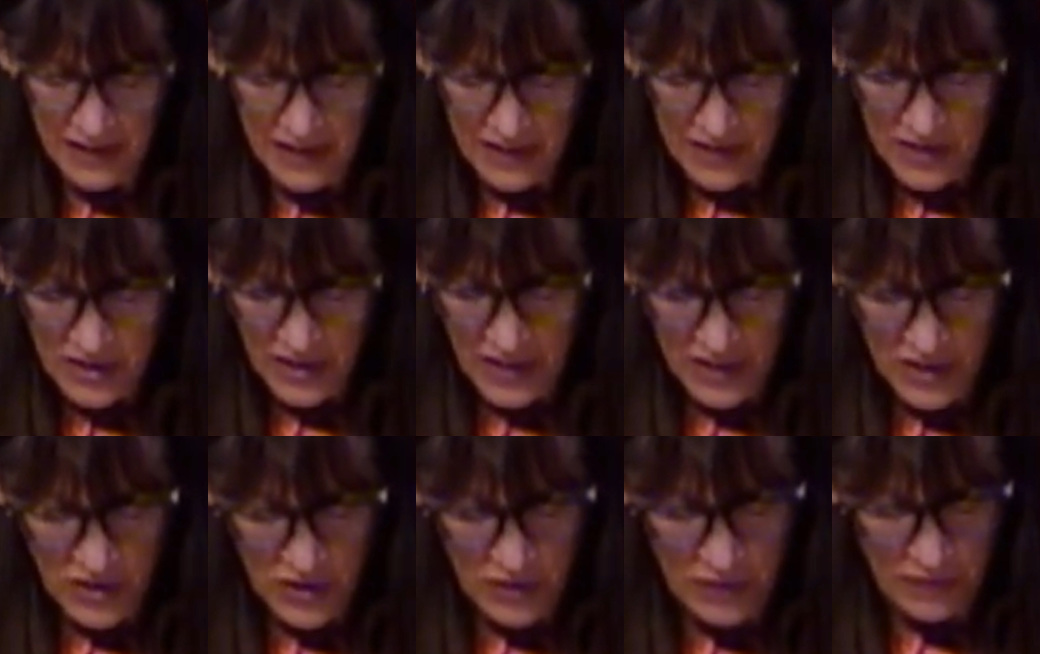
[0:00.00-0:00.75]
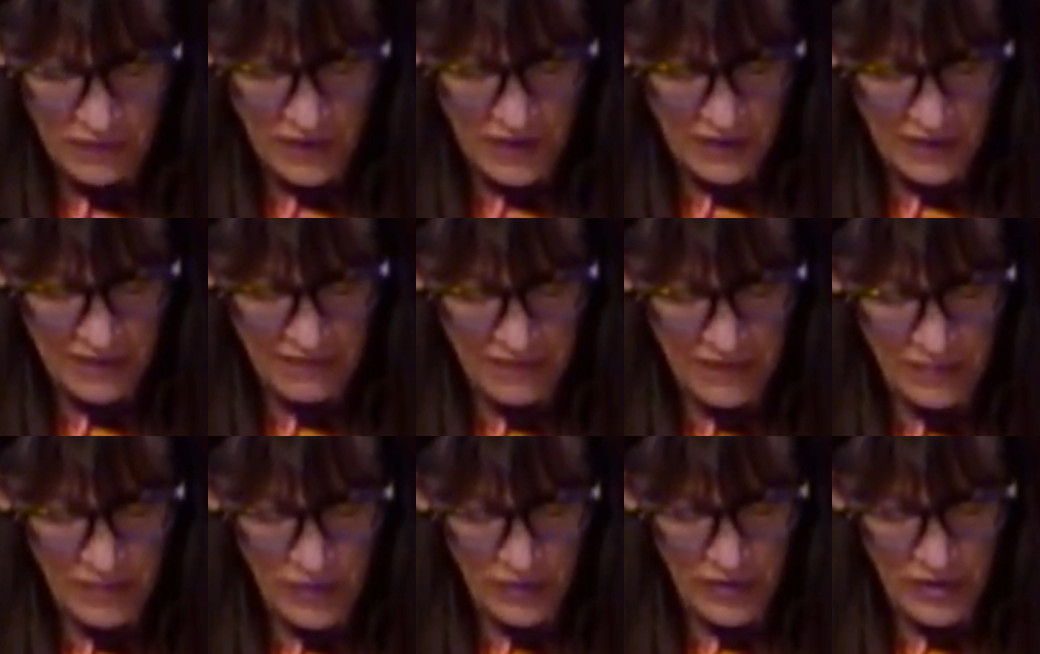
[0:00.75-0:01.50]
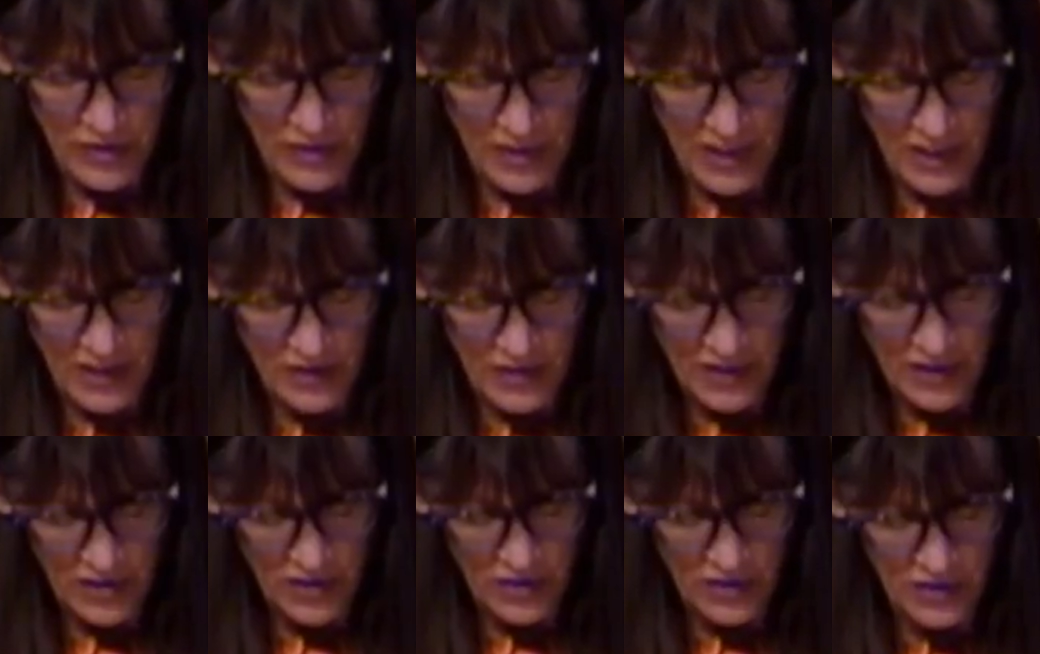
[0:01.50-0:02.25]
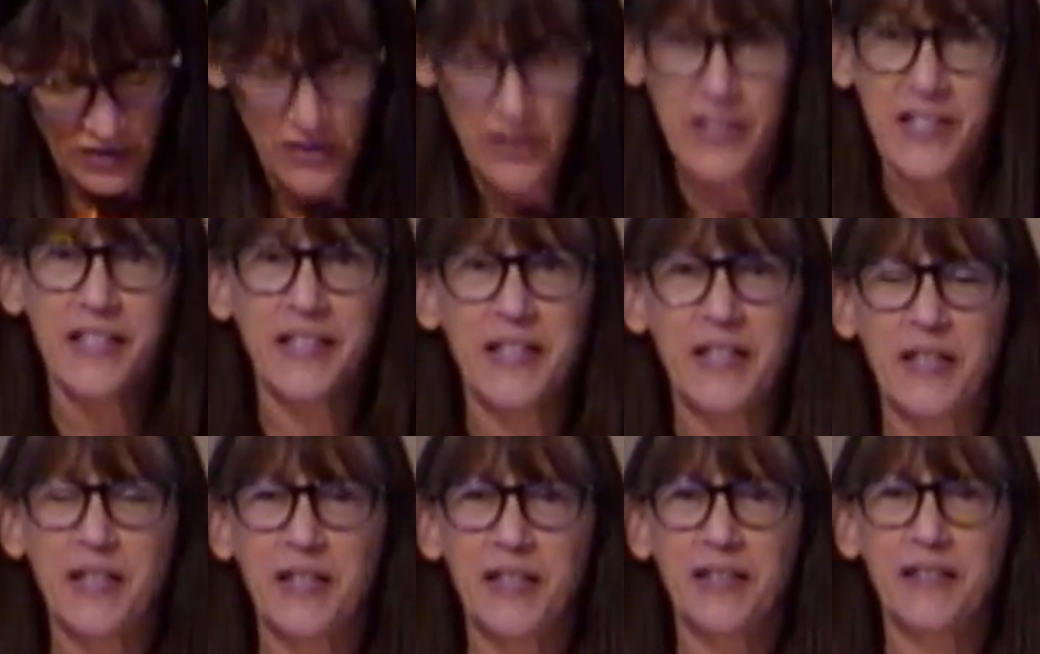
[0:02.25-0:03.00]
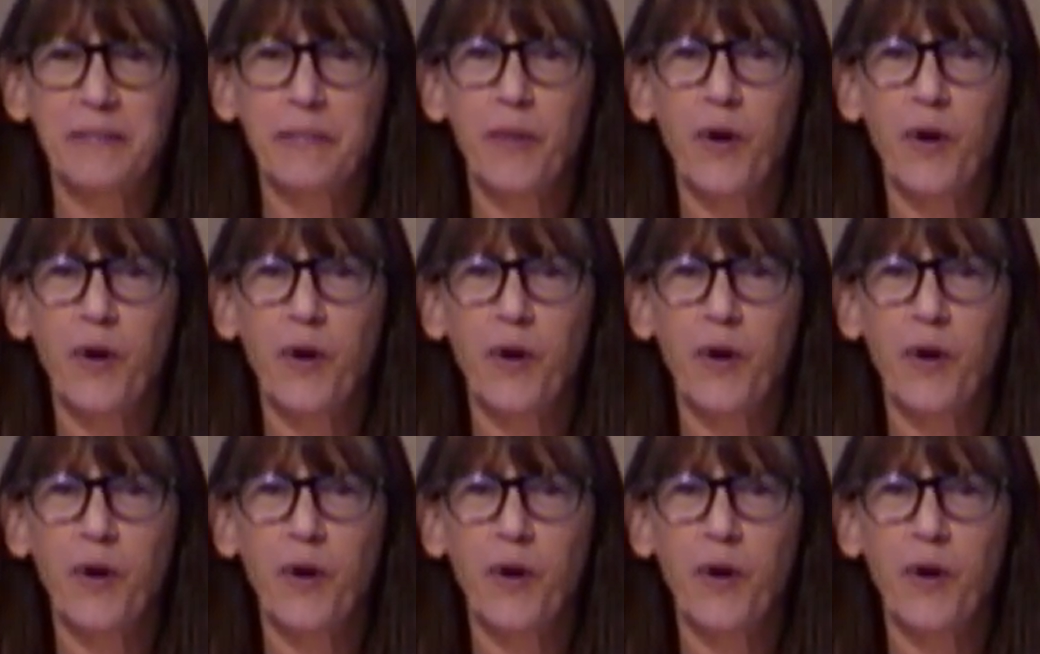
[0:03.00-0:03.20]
It's got two very familiar characters, uh,